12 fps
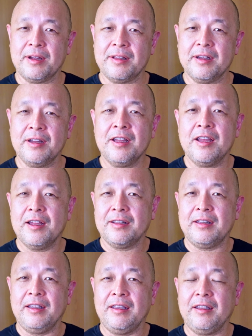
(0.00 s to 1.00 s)
rather,
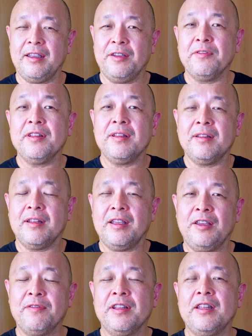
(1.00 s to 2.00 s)
even
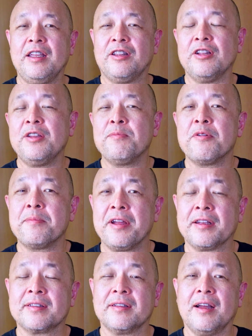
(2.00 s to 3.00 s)
the 13 Pro
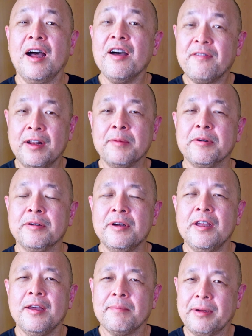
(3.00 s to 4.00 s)
Max are available,
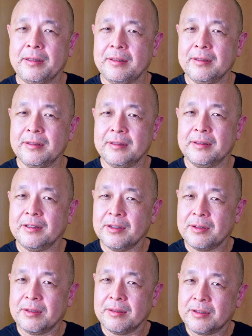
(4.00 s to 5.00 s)
but the
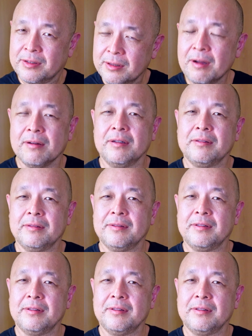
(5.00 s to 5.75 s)
stock,